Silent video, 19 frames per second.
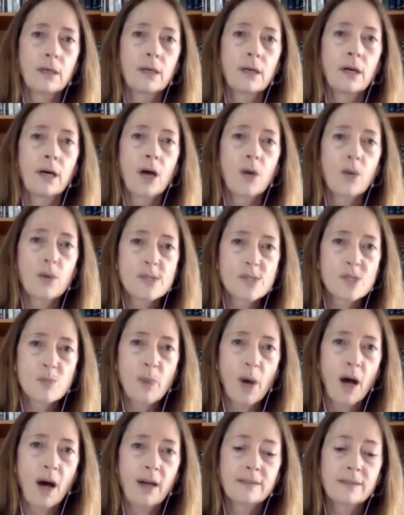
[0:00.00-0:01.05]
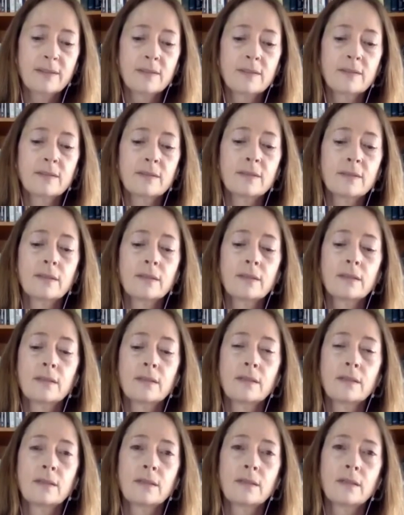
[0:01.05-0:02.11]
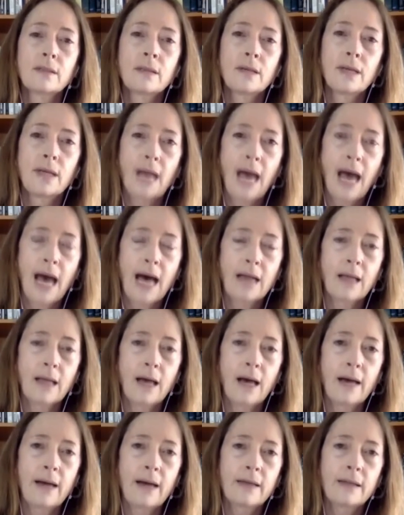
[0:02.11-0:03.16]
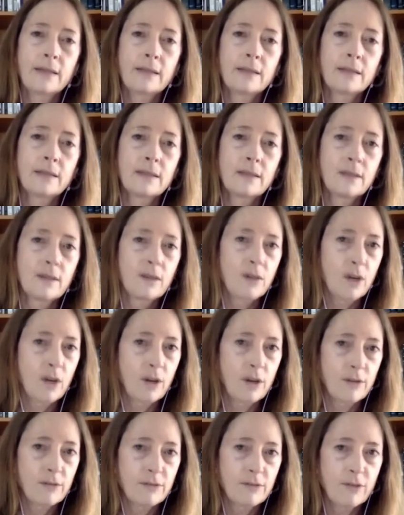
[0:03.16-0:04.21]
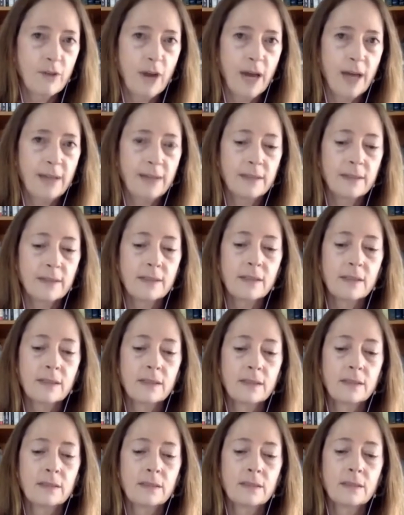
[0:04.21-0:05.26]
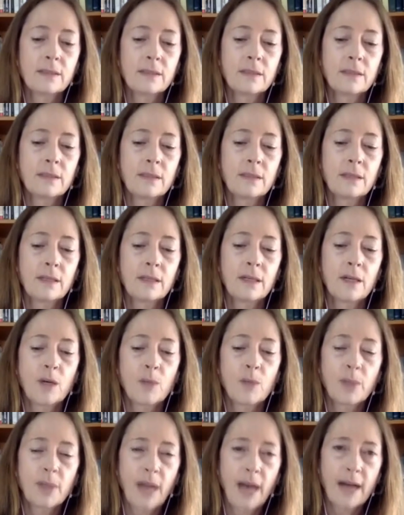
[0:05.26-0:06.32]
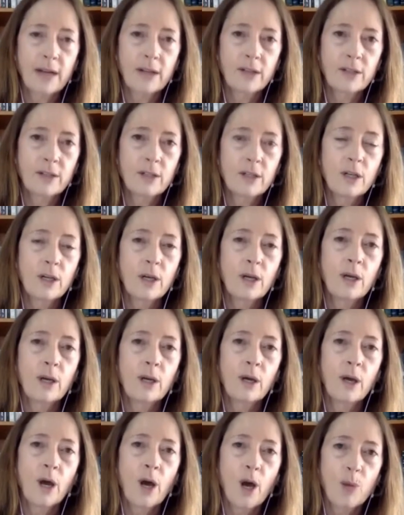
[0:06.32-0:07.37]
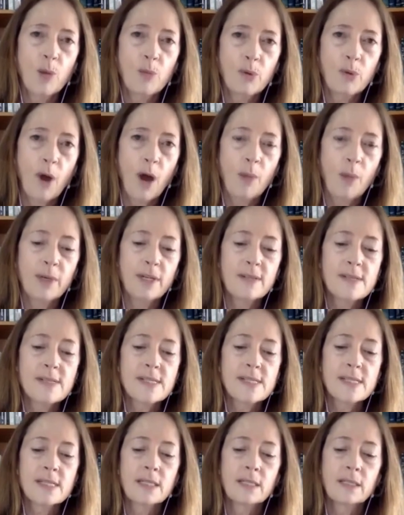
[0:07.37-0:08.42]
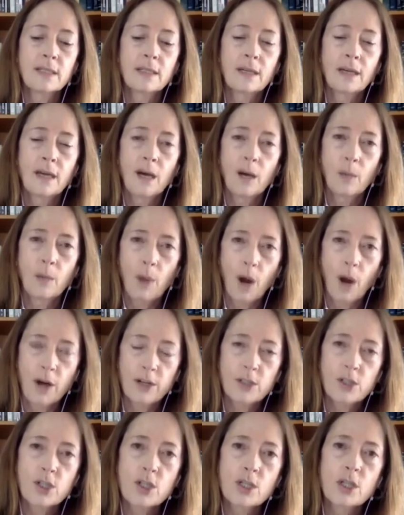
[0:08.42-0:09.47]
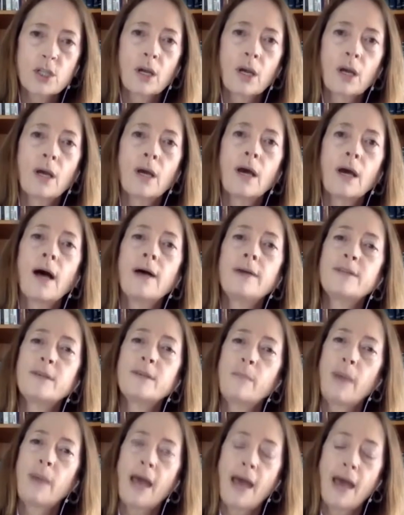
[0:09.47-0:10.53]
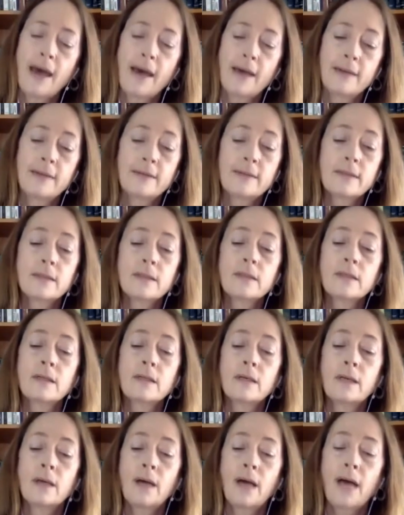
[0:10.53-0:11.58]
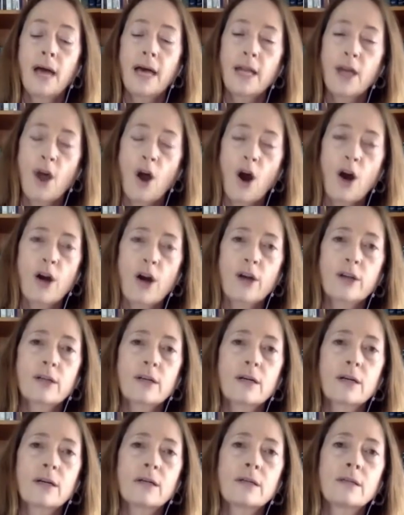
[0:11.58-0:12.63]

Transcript: a response, an ally, a friend, a placard, a promise, a march, a demand, an arc,